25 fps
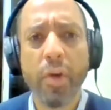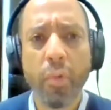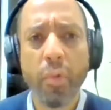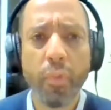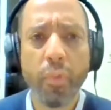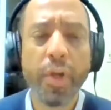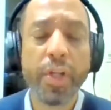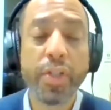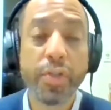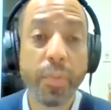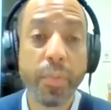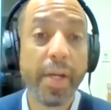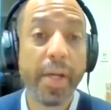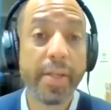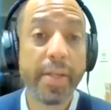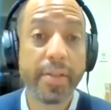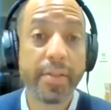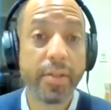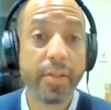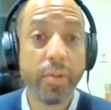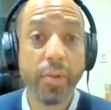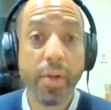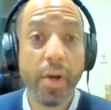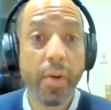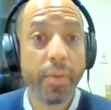which
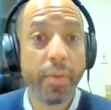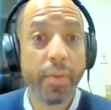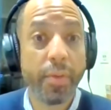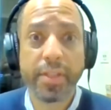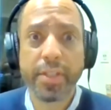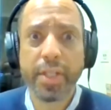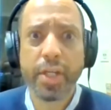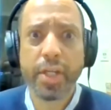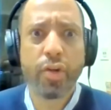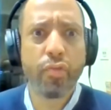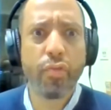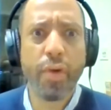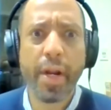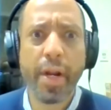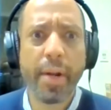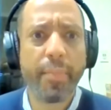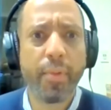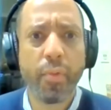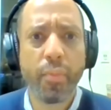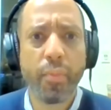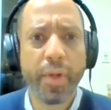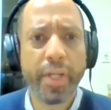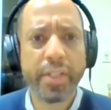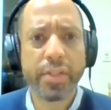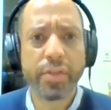was, this
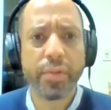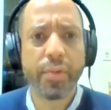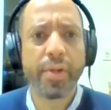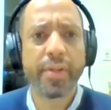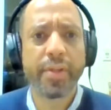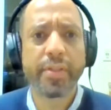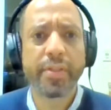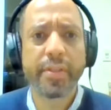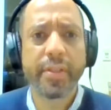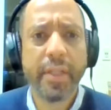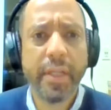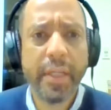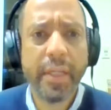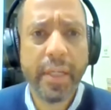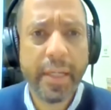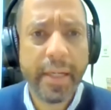incredible resource,